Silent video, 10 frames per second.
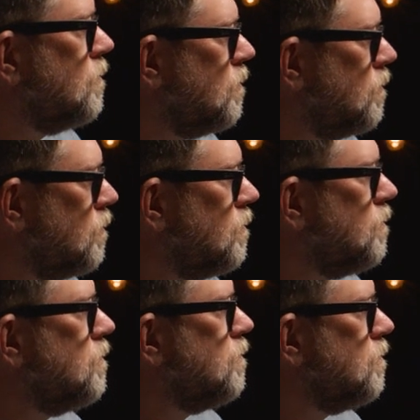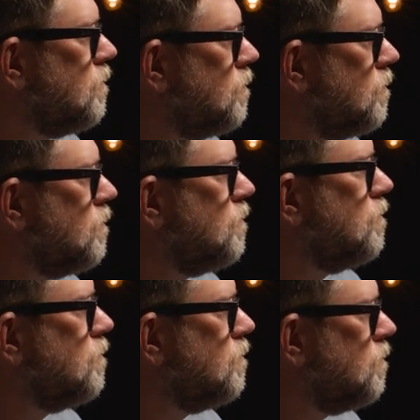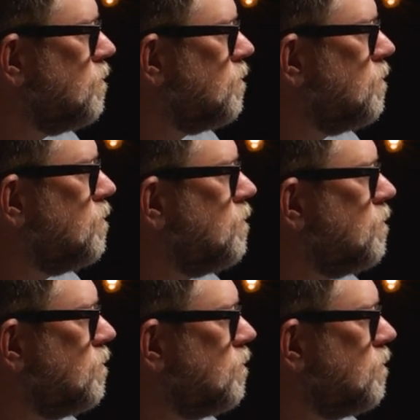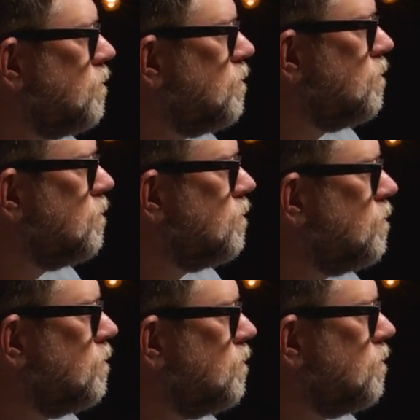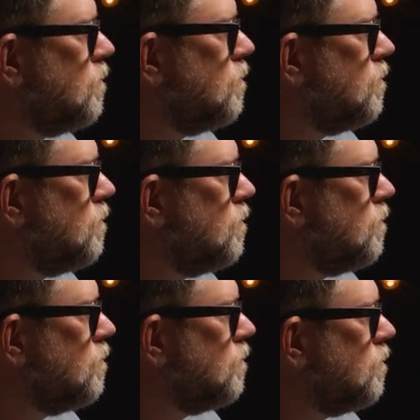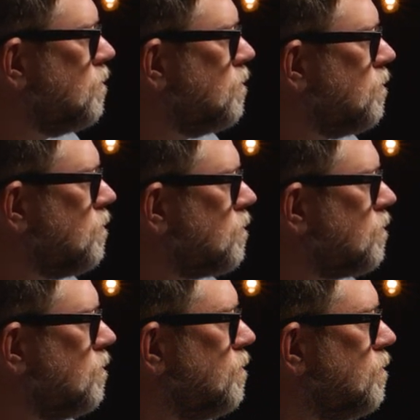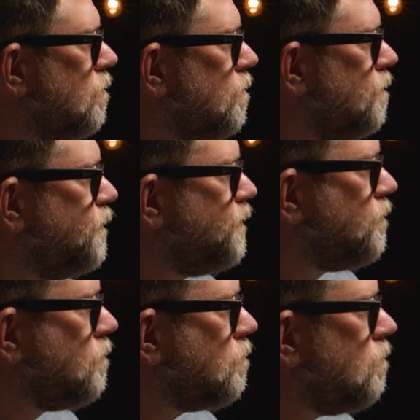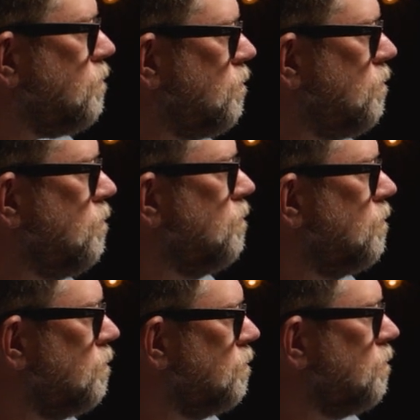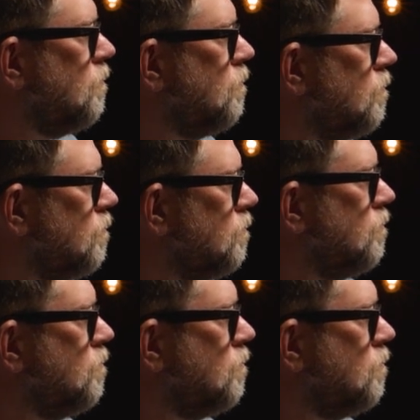No words are spoken by the person on screen.